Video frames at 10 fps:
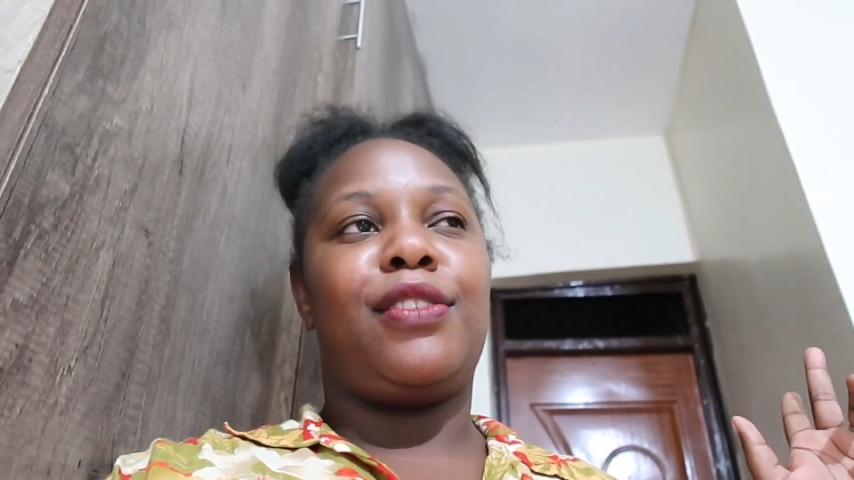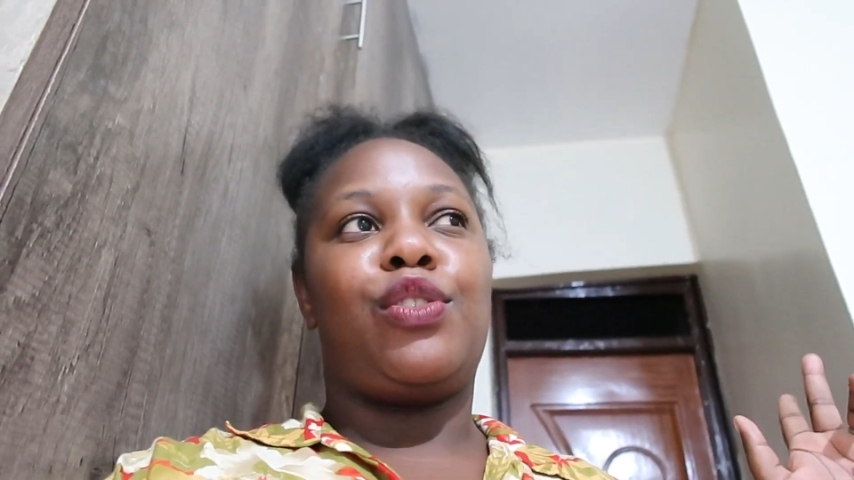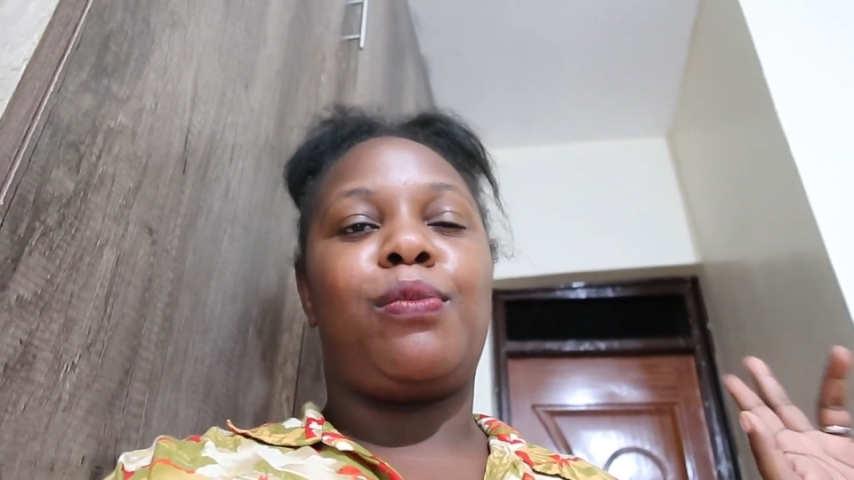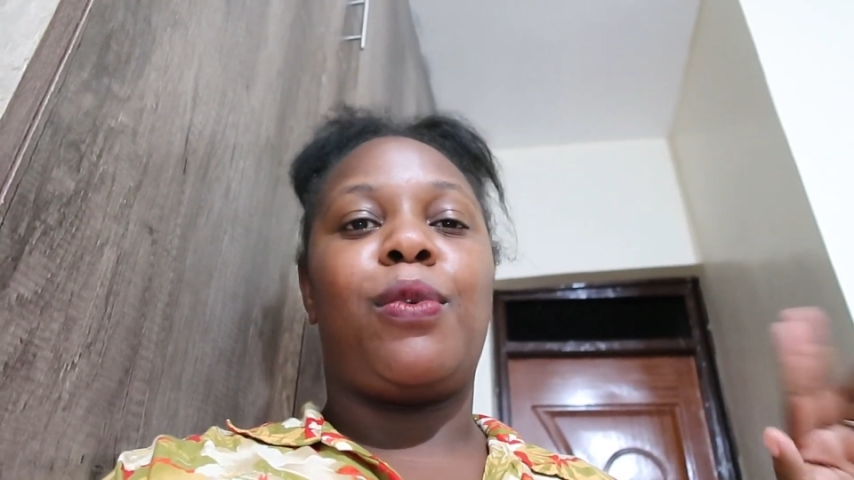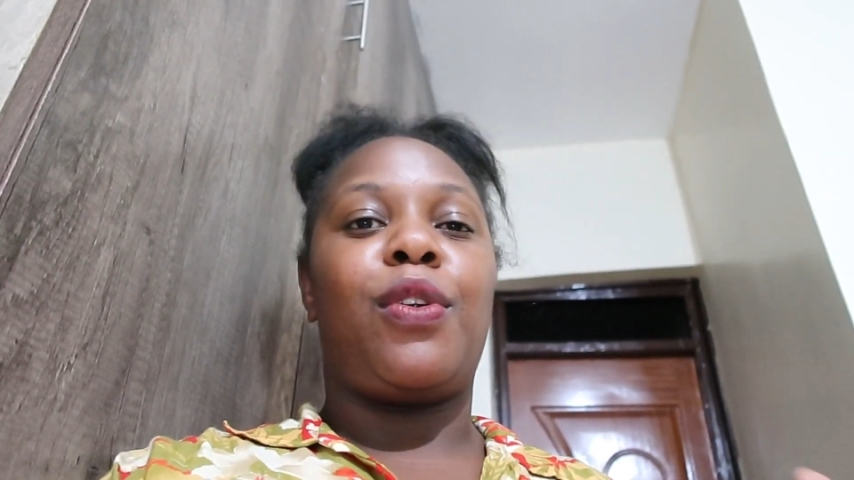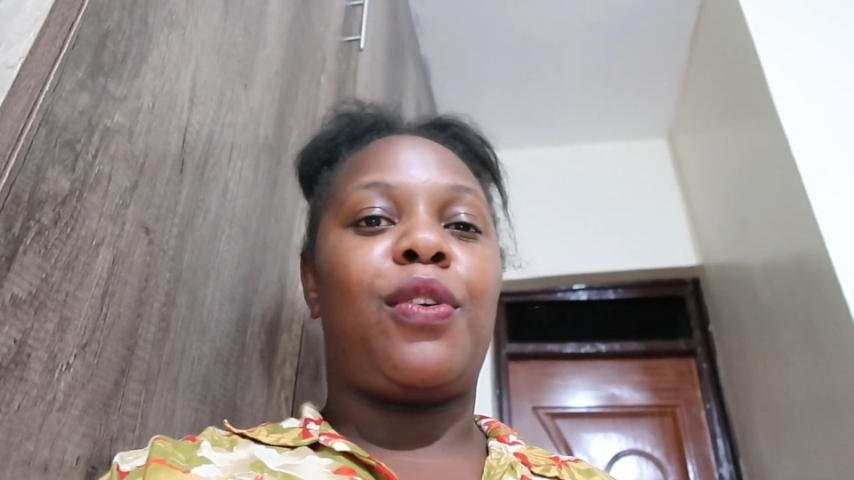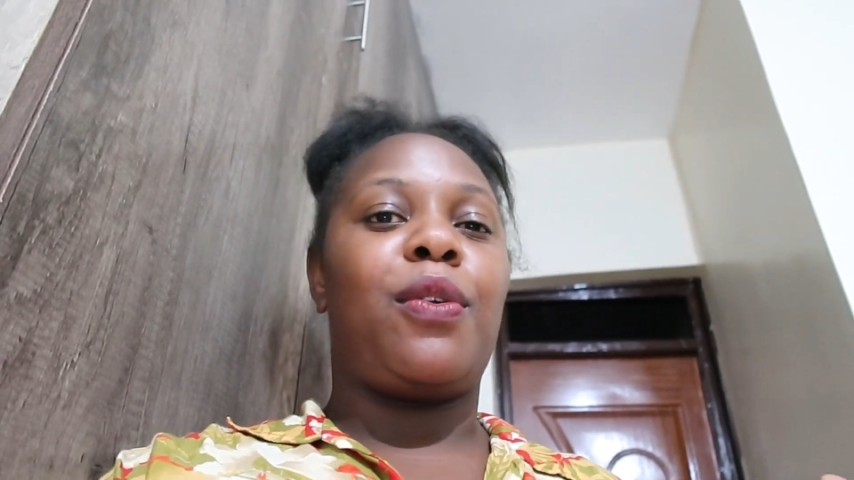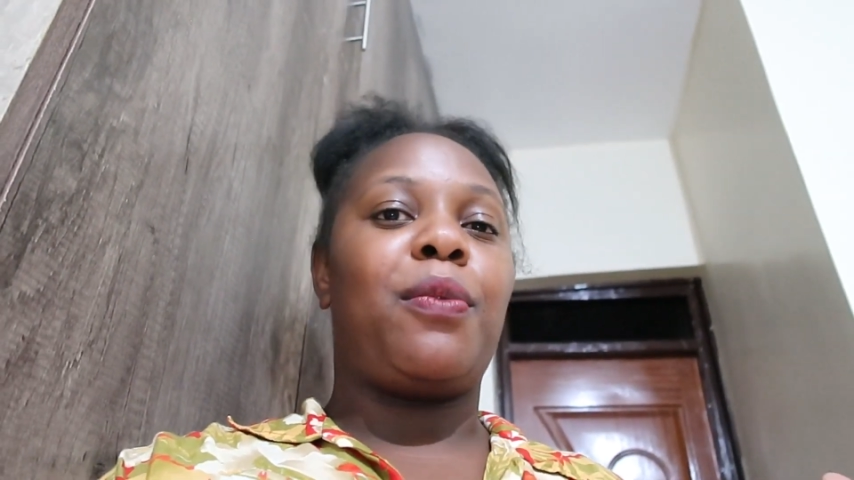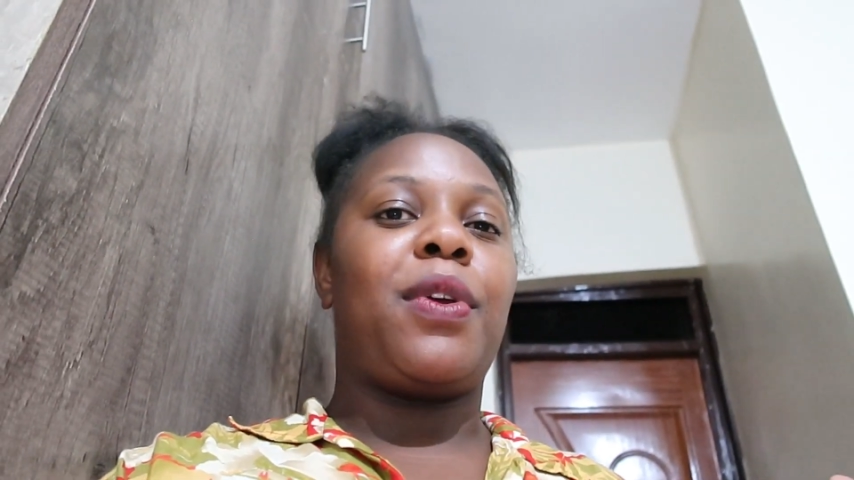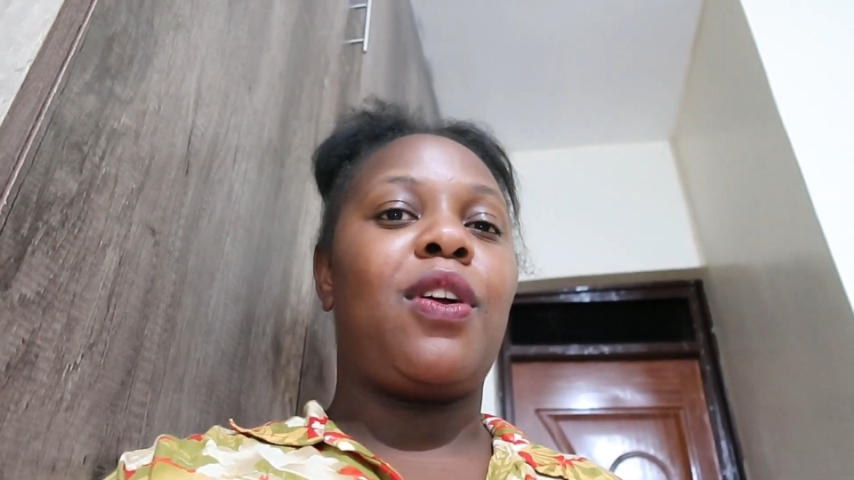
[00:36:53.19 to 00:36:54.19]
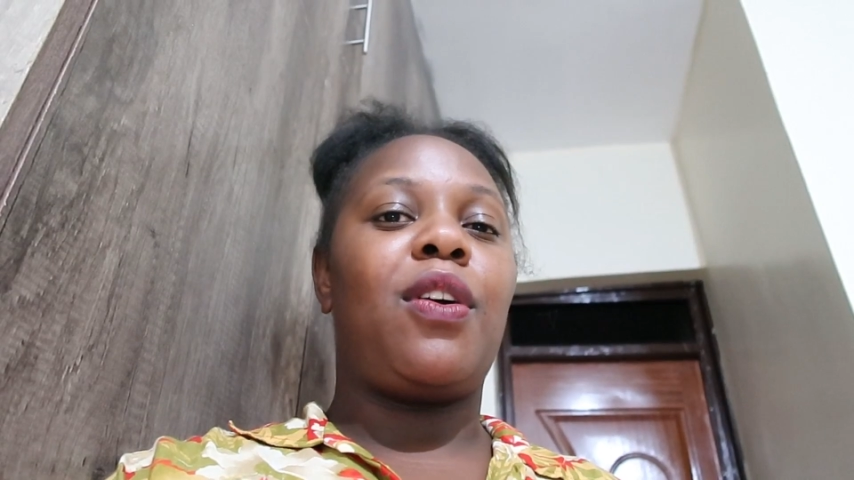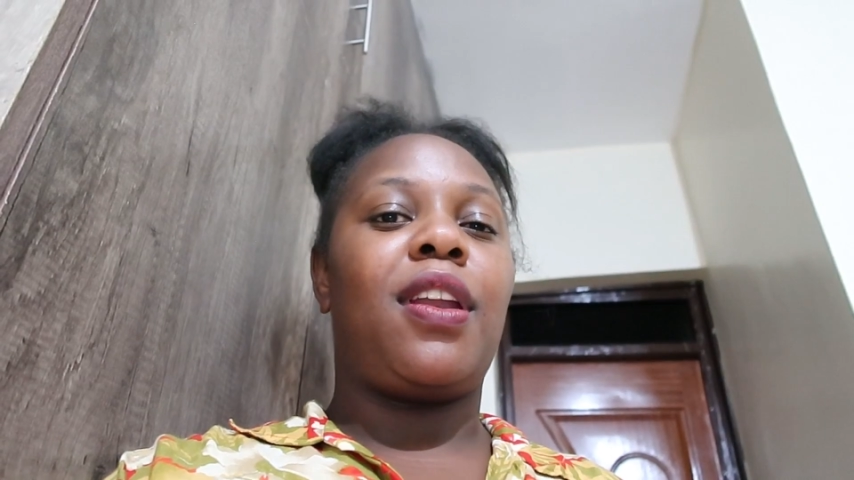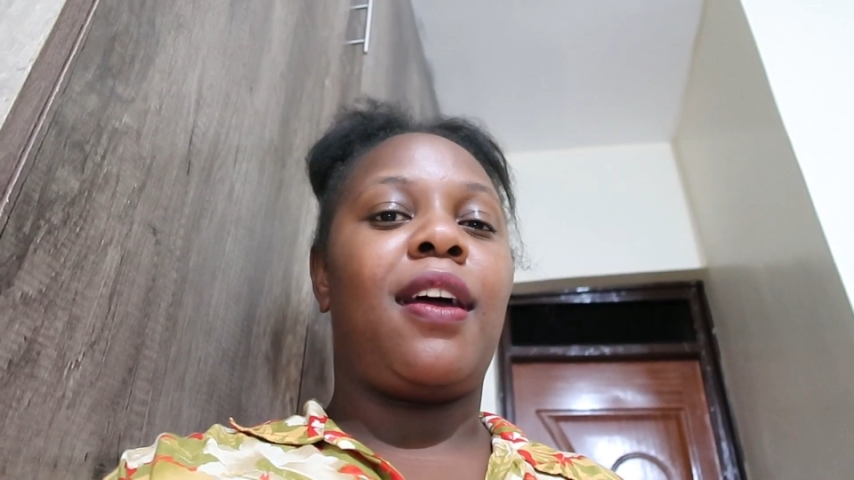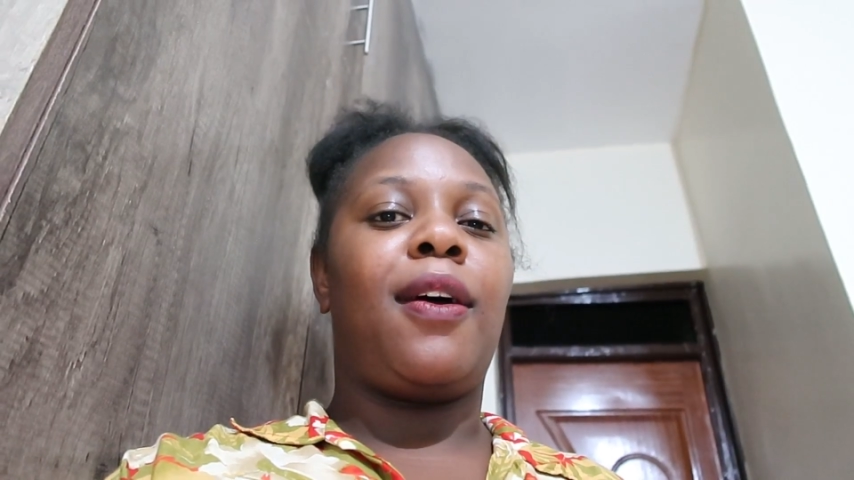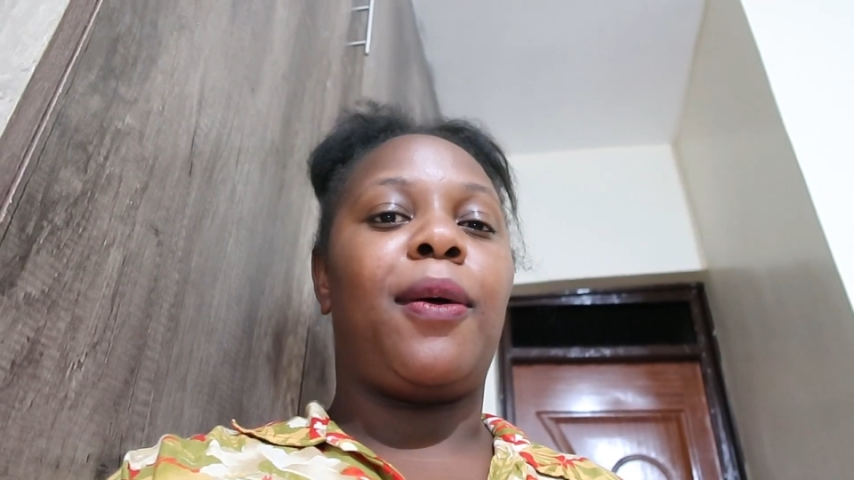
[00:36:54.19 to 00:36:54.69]
tomorrow we're
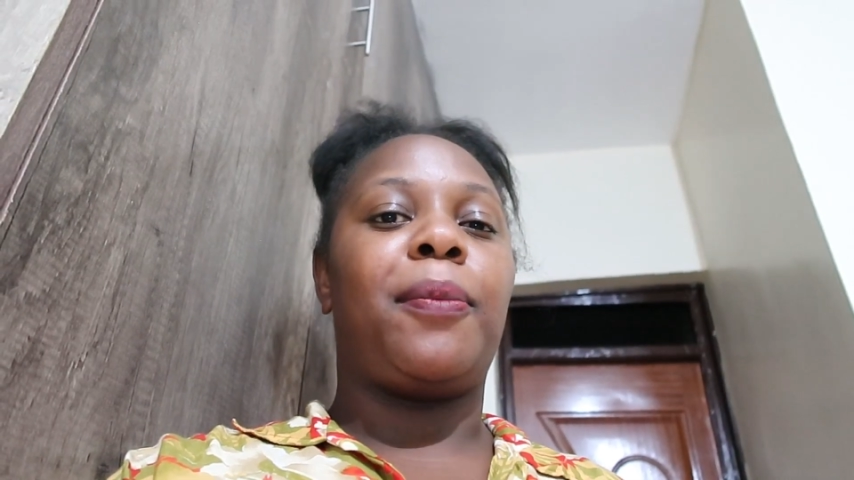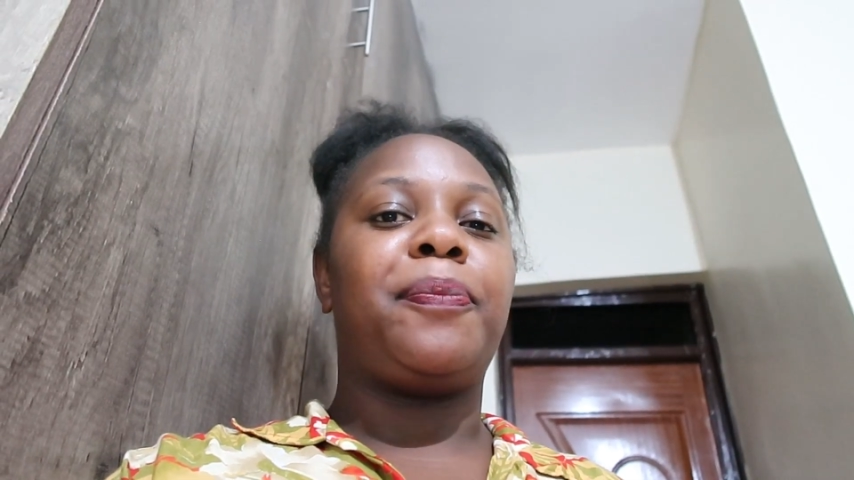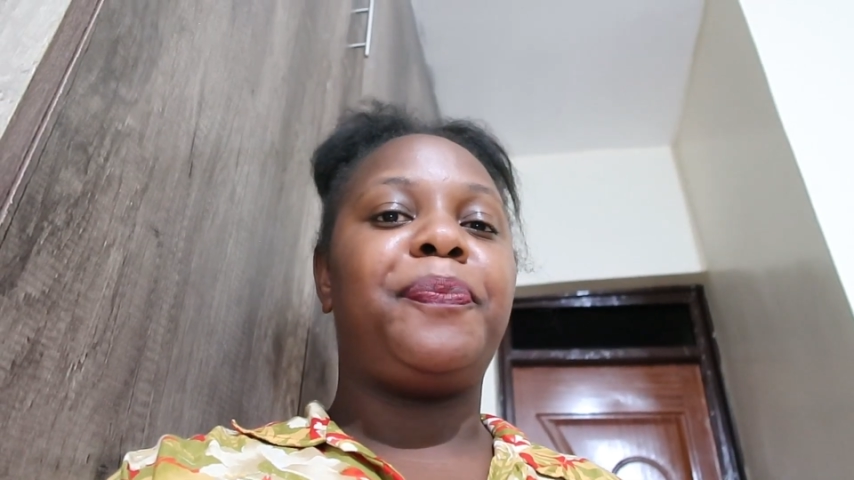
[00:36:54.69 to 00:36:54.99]
gonna